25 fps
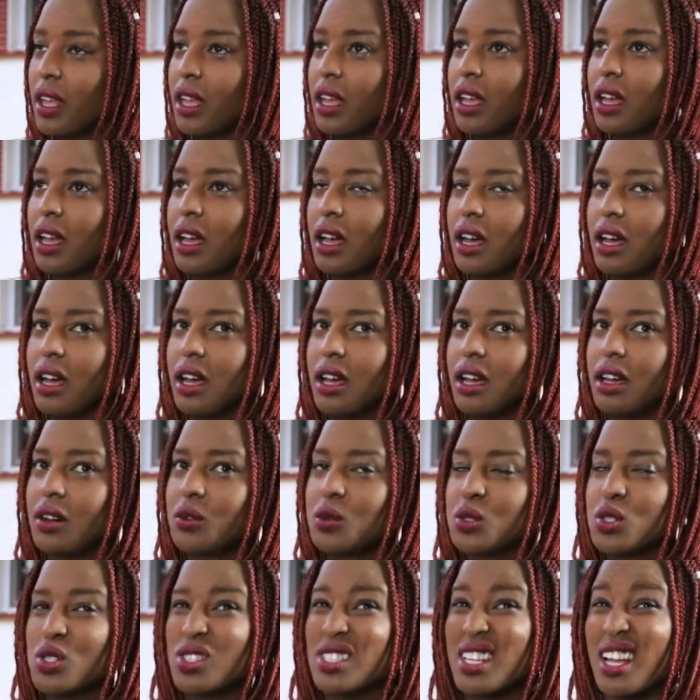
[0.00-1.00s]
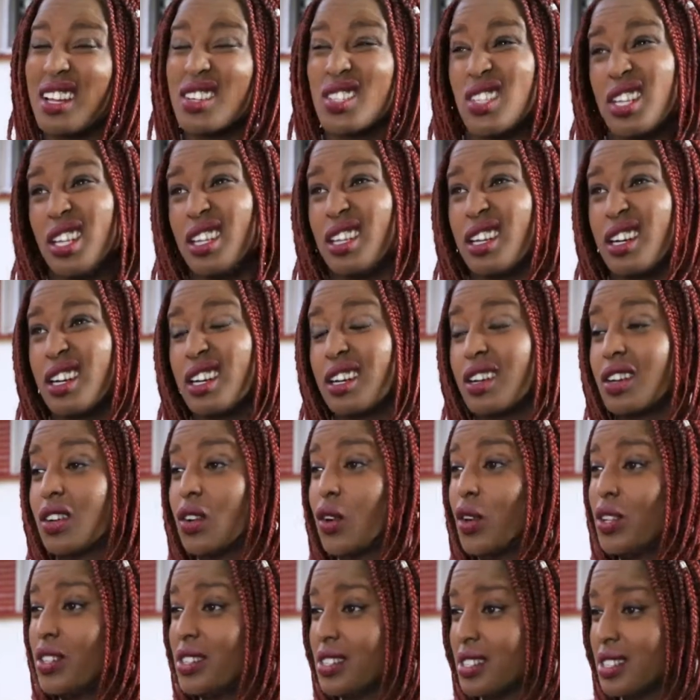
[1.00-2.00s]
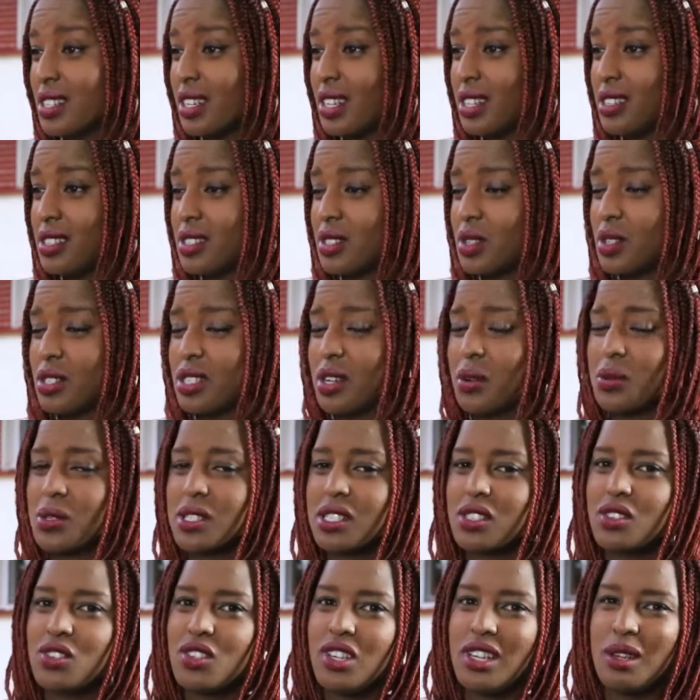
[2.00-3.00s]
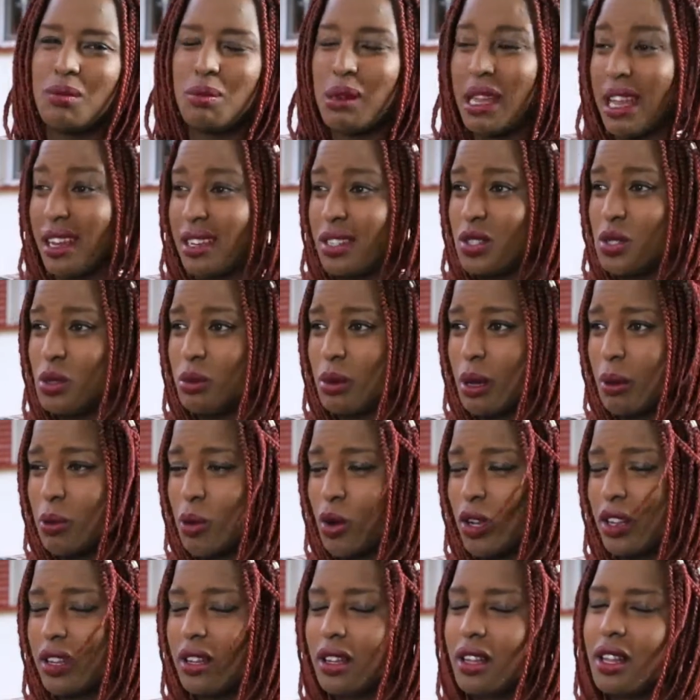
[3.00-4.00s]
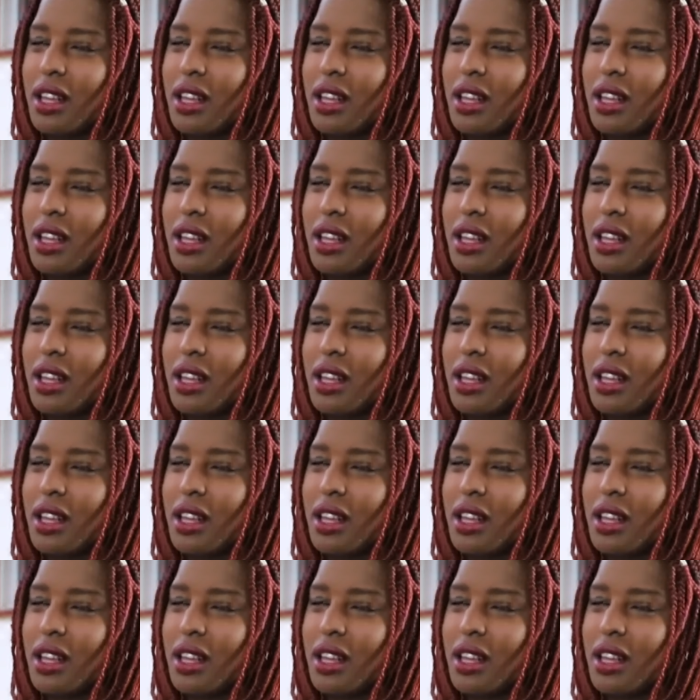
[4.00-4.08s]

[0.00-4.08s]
Mm-hmm. Which was actually coincidence because I wasn't really planning to be a model.